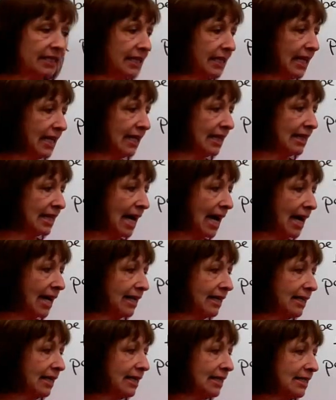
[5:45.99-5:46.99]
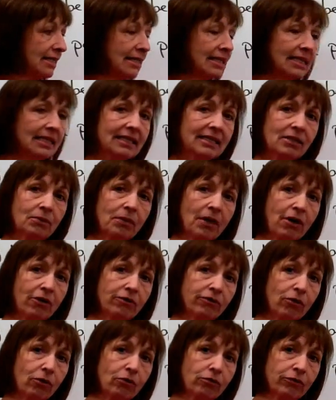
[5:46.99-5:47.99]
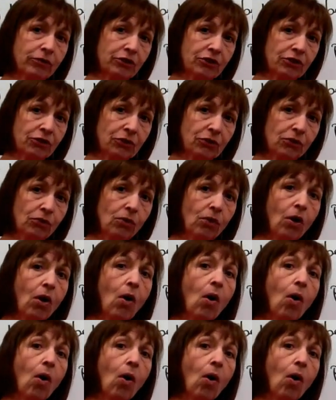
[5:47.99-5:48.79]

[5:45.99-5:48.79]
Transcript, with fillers: to get that z sub alpha over 2.